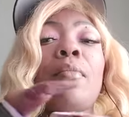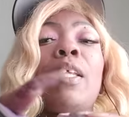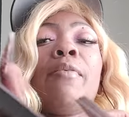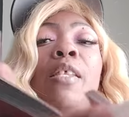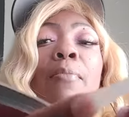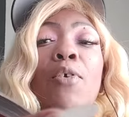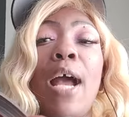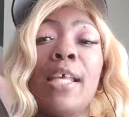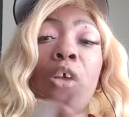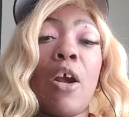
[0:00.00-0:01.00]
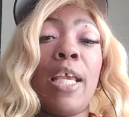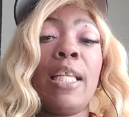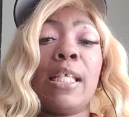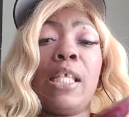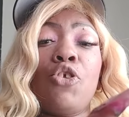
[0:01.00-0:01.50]
And some of you guys are in
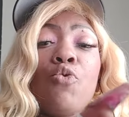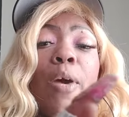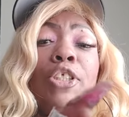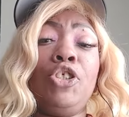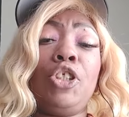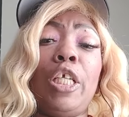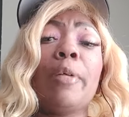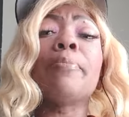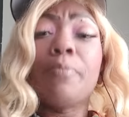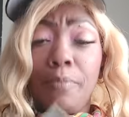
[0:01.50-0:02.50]
a situationship